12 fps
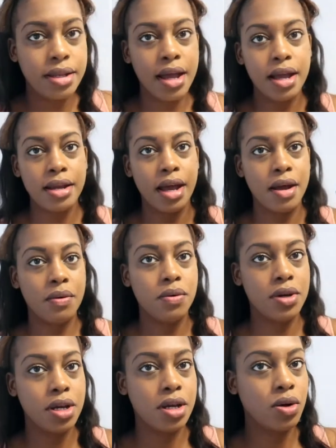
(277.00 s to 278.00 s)
and then I
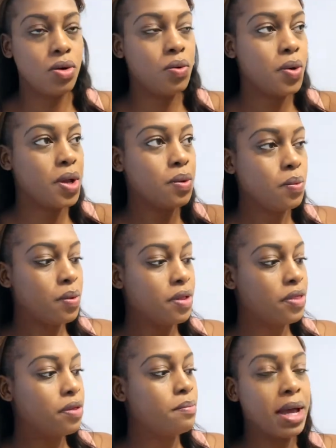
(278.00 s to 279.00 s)
would go in
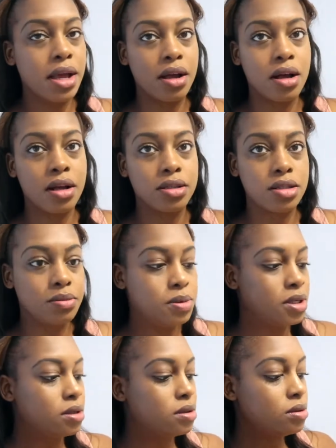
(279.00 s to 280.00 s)
with my
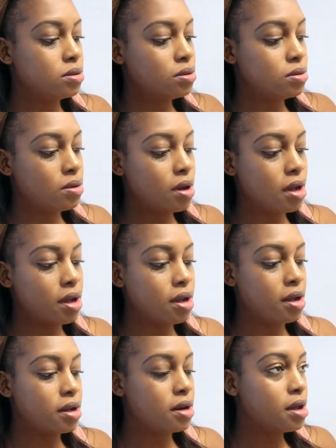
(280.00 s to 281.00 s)
got-to-be glue
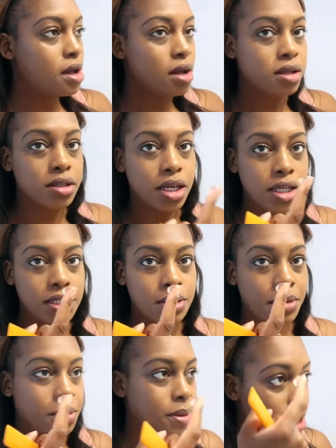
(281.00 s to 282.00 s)
and take
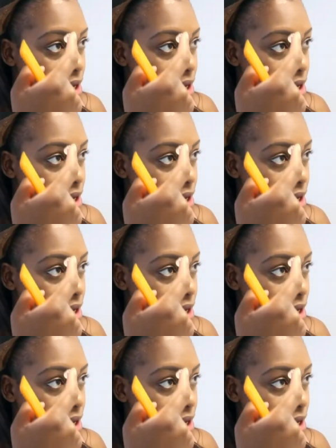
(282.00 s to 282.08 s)
some on my